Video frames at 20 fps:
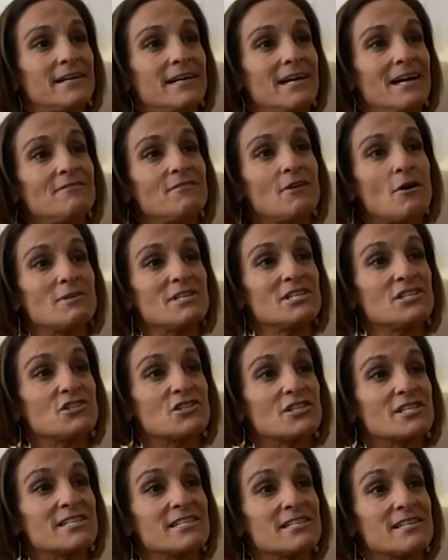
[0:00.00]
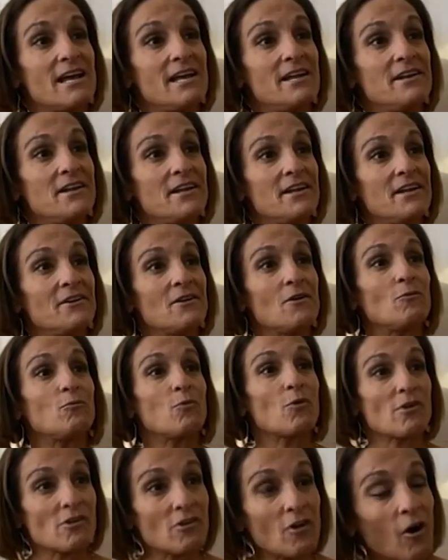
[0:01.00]
I've always just said, you know,
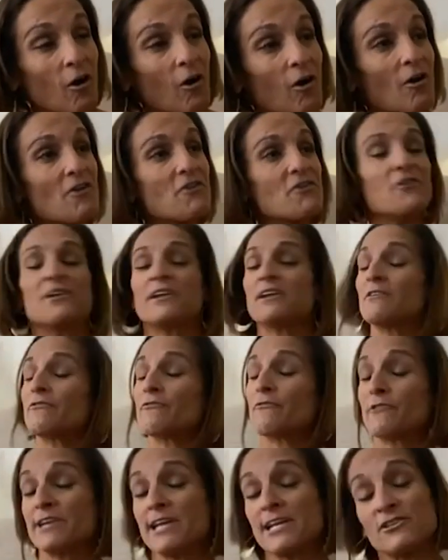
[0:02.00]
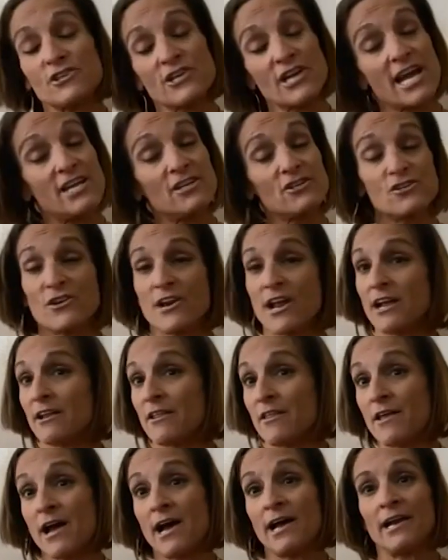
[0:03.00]
work hard and get a free education out
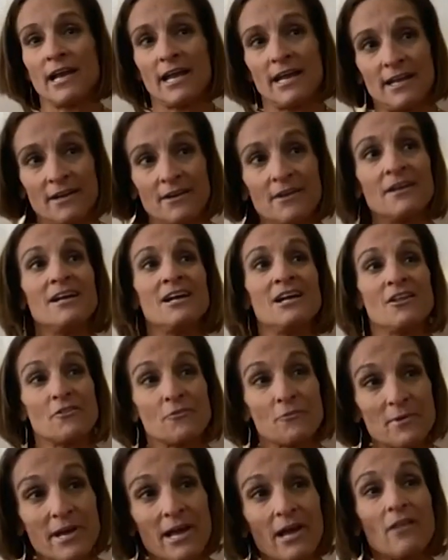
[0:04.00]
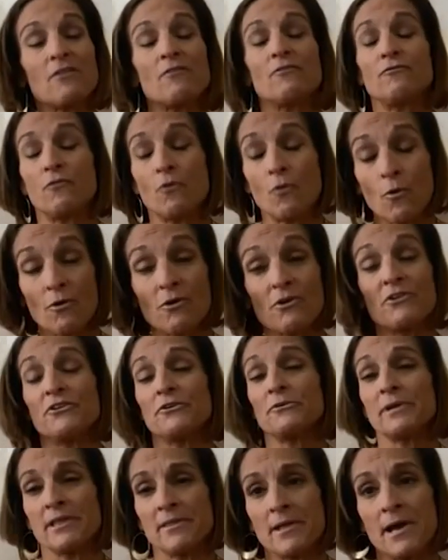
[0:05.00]
of that. And three out of the four are
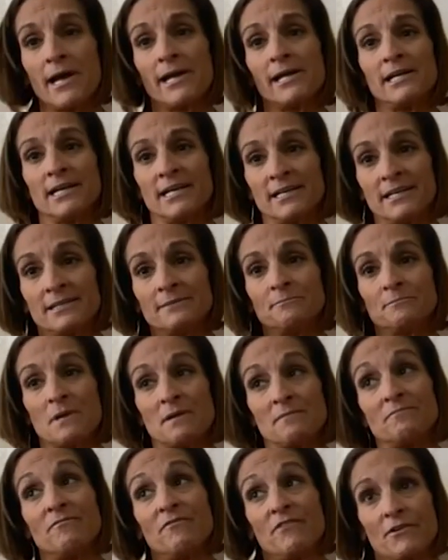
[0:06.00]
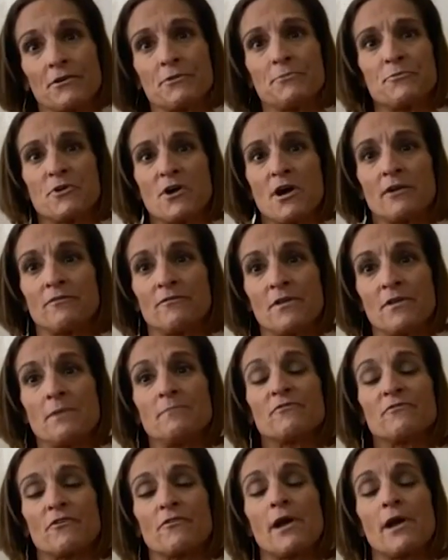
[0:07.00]
doing that, and I'm, I'm very proud of them for